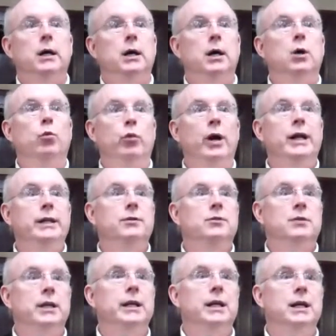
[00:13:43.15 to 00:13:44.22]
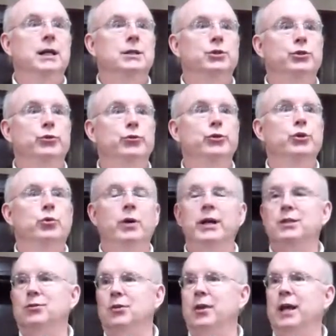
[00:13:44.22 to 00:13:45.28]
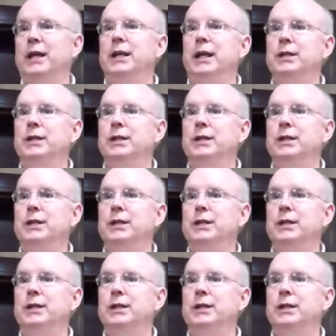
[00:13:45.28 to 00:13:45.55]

rights, any constitutional rights or that.